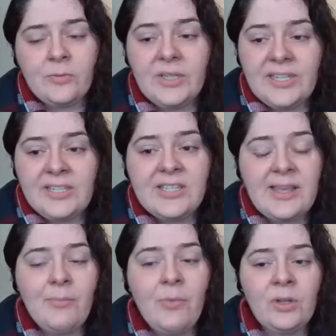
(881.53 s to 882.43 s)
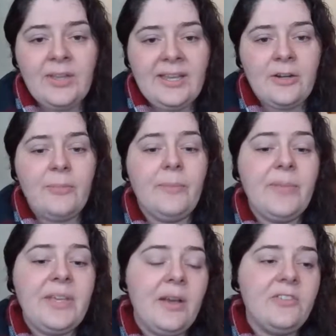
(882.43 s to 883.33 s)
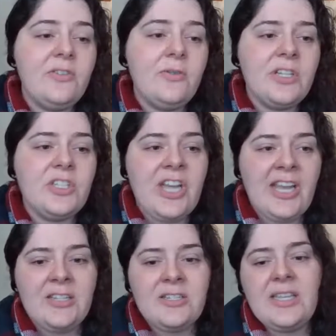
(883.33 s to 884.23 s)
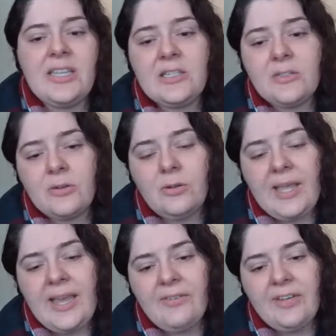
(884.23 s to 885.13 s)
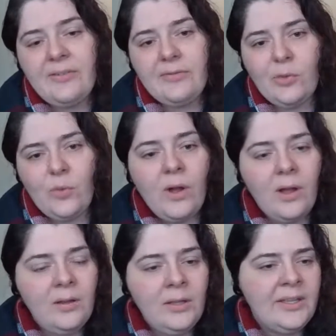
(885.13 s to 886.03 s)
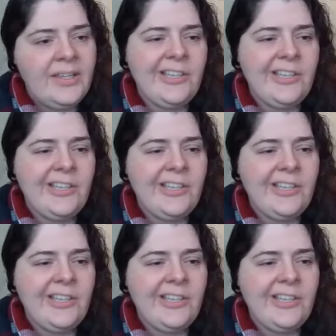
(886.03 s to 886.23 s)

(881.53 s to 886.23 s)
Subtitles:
And we'll get into that more later, but because you can change the internal cavity of your wall,